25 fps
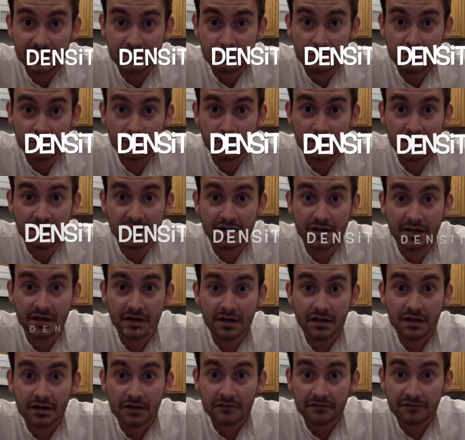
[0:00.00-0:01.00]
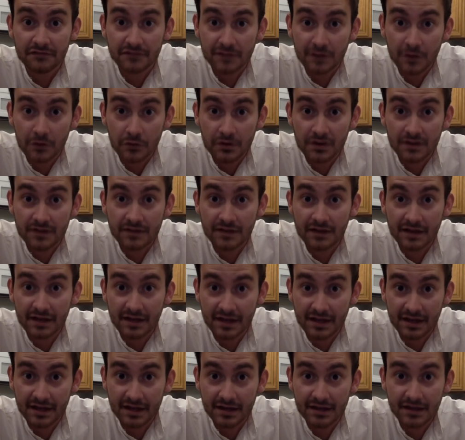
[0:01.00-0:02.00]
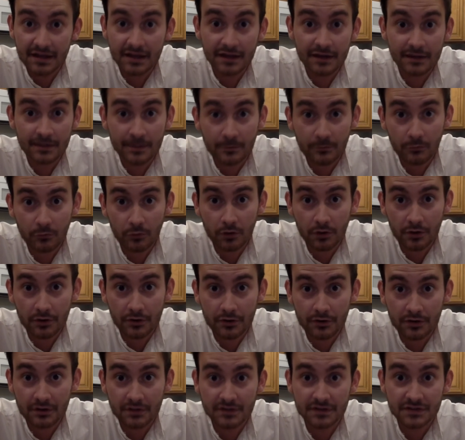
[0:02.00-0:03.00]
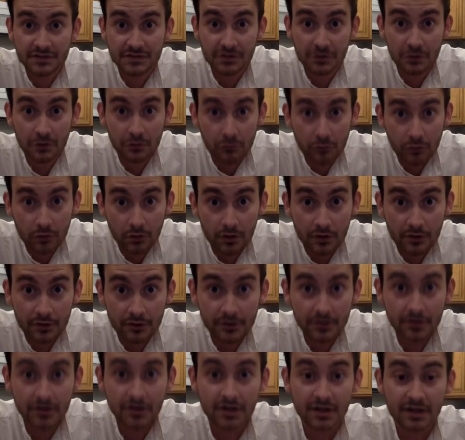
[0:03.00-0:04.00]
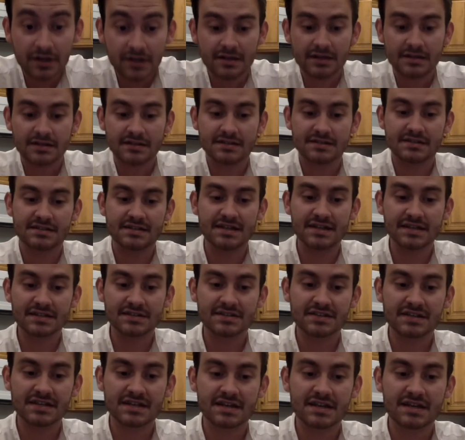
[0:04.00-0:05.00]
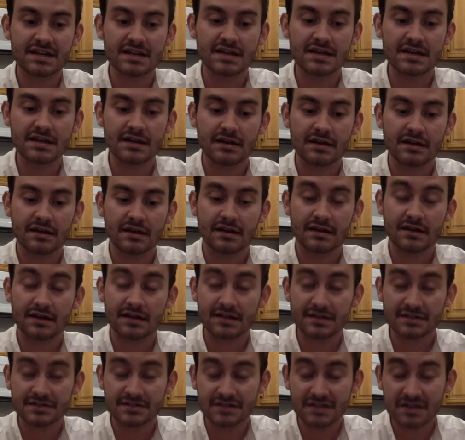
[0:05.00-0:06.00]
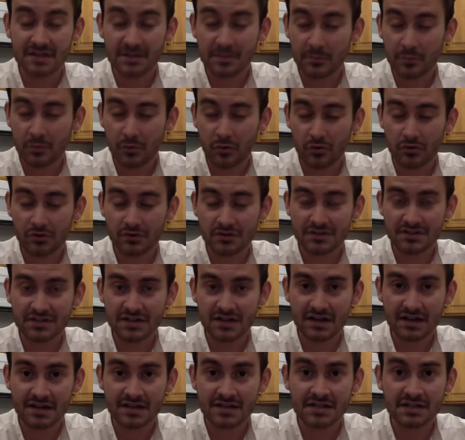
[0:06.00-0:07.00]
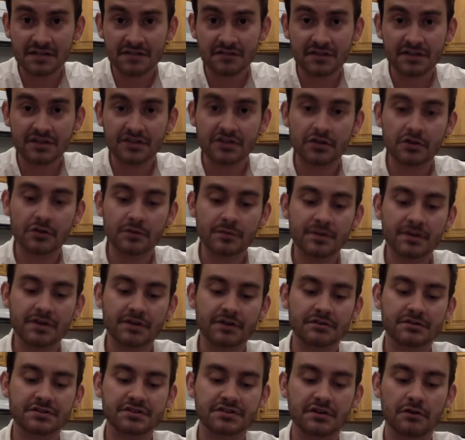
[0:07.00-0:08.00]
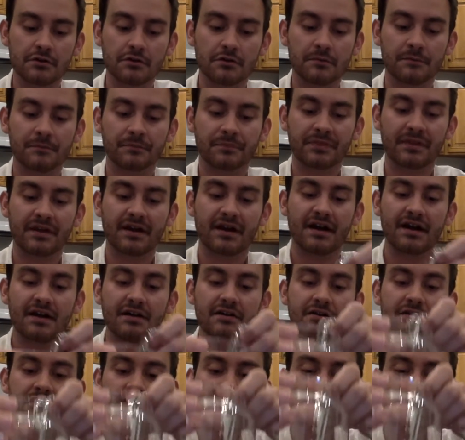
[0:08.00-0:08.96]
when we floated the egg in the water and the salt water. Density is the important scientific term here. So I could